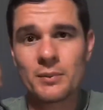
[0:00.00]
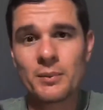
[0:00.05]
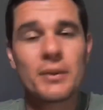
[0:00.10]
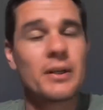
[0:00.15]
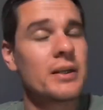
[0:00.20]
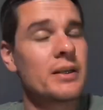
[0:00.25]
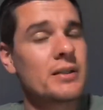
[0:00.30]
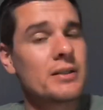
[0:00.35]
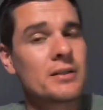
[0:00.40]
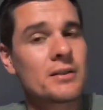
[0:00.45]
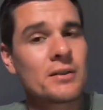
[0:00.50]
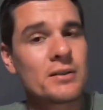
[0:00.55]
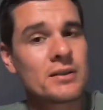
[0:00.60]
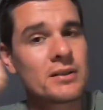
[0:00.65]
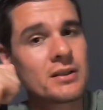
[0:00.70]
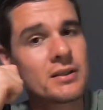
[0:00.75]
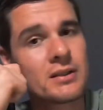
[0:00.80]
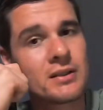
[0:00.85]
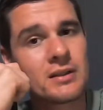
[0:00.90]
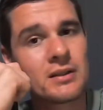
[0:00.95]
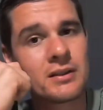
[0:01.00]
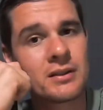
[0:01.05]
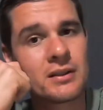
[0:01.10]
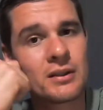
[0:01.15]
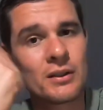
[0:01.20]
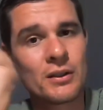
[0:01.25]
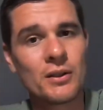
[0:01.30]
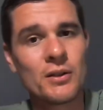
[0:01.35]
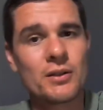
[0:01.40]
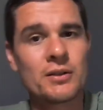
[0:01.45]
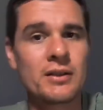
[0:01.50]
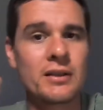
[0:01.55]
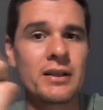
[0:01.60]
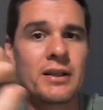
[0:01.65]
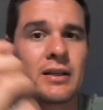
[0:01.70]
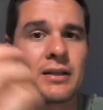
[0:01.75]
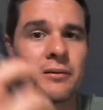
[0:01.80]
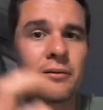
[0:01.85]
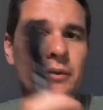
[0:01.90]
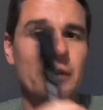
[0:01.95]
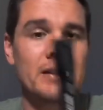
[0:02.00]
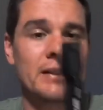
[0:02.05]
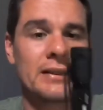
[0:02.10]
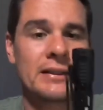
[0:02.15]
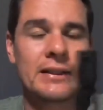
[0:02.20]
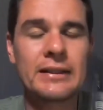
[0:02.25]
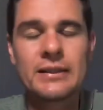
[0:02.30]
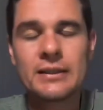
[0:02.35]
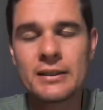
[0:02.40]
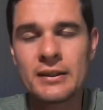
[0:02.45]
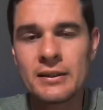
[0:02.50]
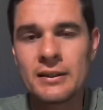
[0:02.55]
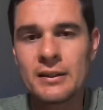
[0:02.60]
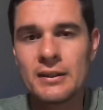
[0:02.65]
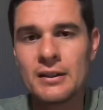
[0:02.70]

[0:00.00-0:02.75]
please consider using that affiliate link.